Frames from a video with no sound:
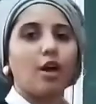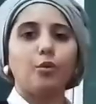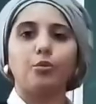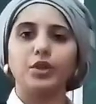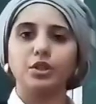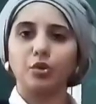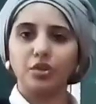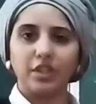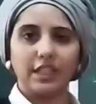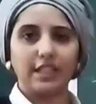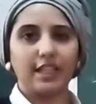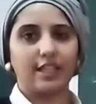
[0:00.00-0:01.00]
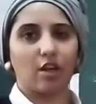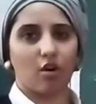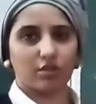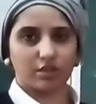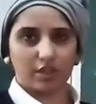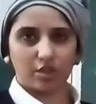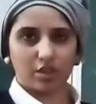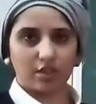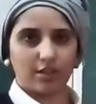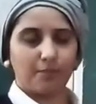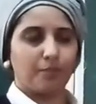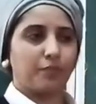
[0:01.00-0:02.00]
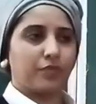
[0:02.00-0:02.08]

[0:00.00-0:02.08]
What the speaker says: we don't need any oxygen.